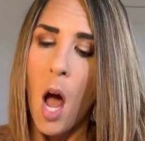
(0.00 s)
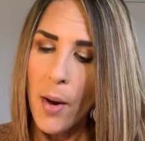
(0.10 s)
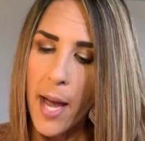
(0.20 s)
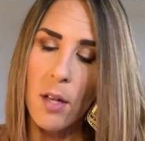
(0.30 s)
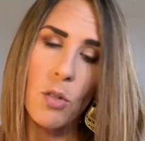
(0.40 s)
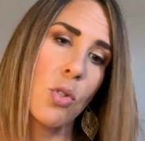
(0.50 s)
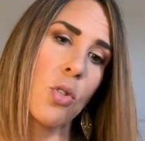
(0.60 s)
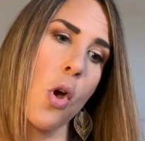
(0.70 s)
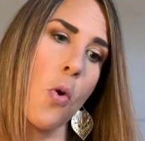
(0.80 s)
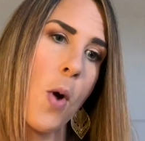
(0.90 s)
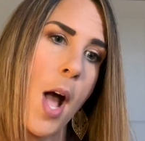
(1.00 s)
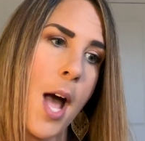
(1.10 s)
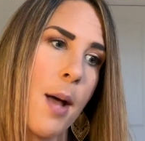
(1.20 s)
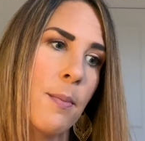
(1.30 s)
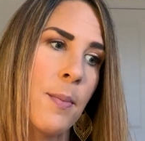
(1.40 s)
Okay, so
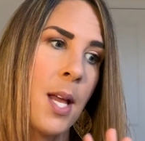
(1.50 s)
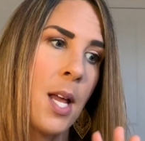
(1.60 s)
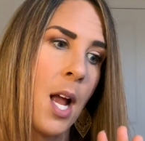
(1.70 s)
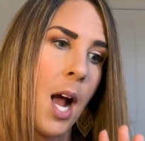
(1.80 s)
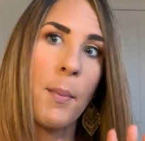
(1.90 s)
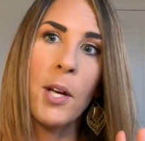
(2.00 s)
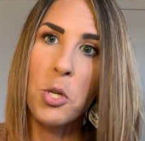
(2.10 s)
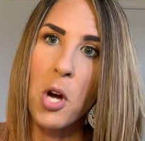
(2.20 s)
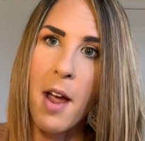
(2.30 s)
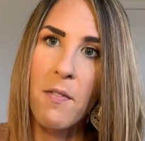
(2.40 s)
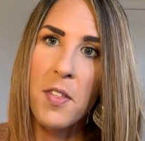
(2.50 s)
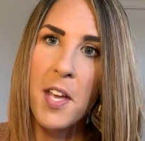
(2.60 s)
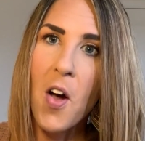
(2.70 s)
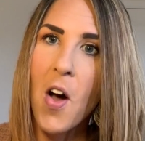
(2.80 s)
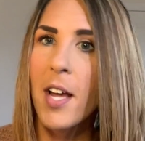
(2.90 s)
I'm gonna try
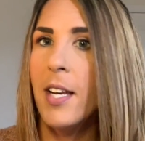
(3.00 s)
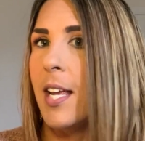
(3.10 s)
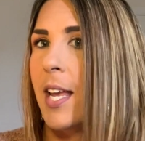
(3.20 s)
everything on,